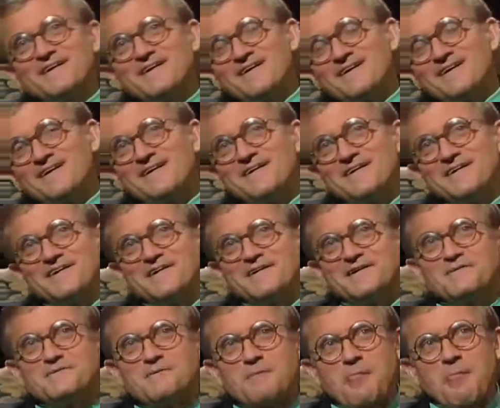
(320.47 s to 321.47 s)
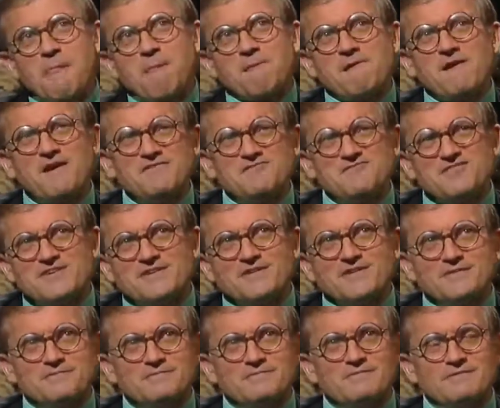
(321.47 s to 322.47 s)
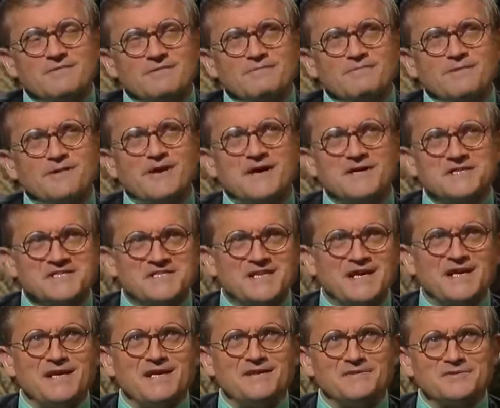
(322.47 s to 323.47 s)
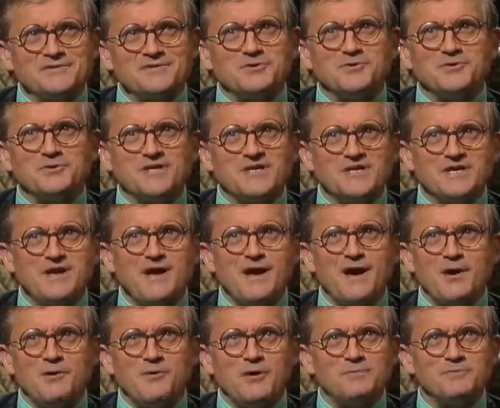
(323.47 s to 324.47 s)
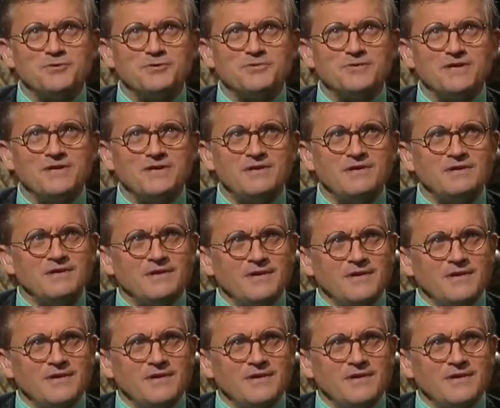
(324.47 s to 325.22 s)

I think when I say there's only now, I'm only